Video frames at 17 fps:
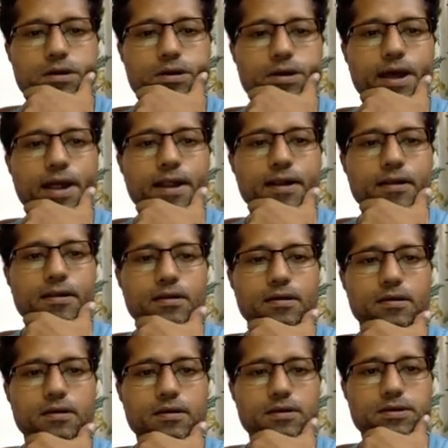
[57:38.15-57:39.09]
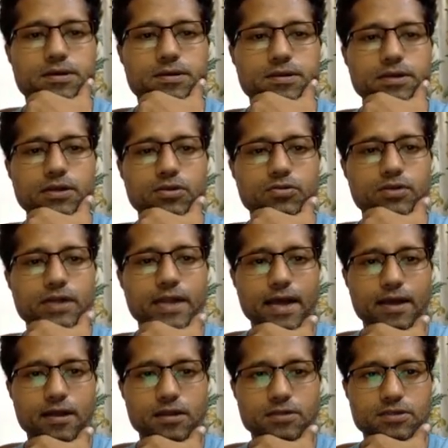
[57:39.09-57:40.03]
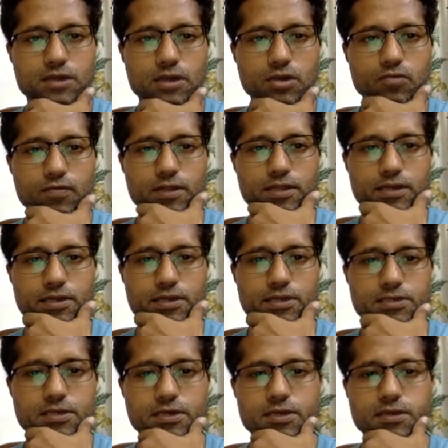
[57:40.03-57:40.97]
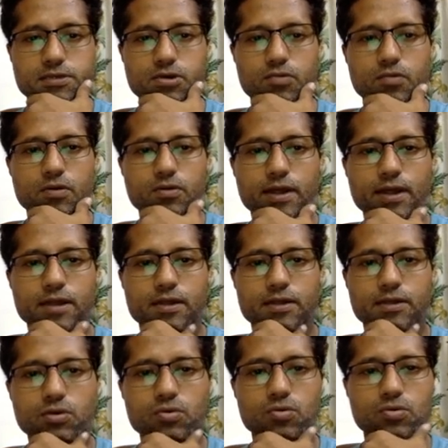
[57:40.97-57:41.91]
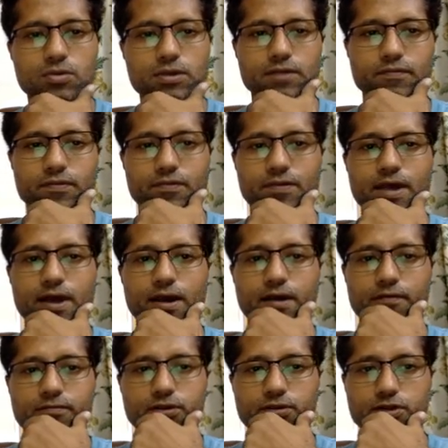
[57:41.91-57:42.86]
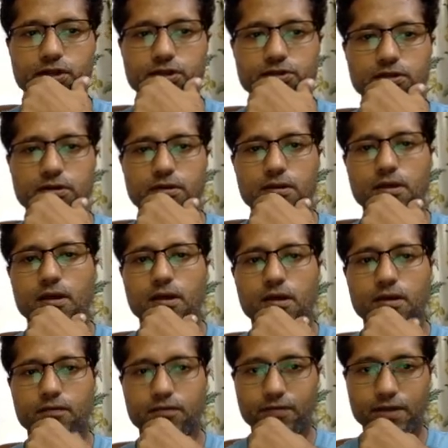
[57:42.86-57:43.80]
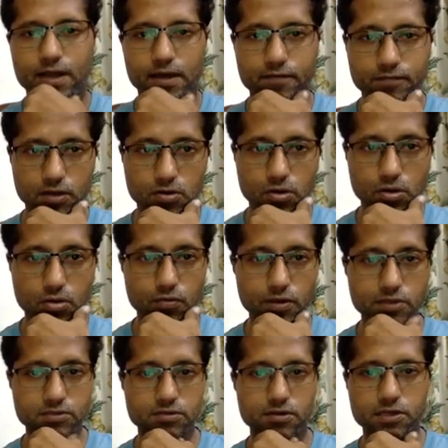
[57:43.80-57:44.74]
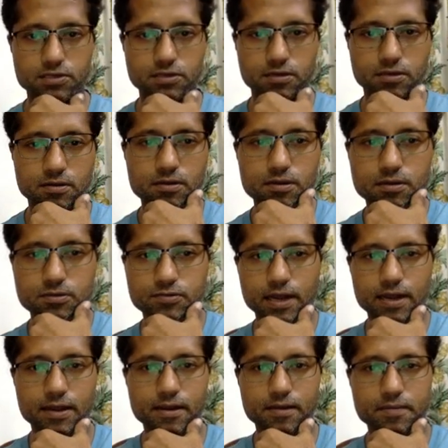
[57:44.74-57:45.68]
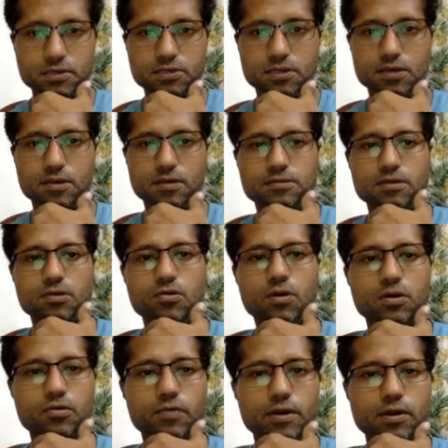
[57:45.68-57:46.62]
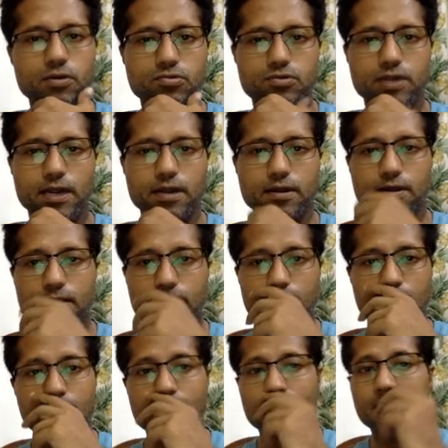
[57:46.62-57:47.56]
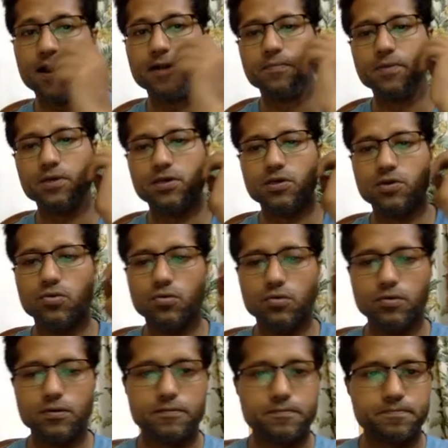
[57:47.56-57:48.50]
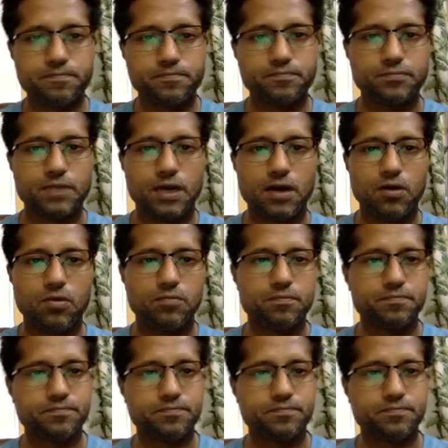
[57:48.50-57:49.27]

and the included angles are equal, that is C is equal to angle Q, then we will have the relation, we will have the congruence relation, triangle ABC is congruent to triangle RPQ. Now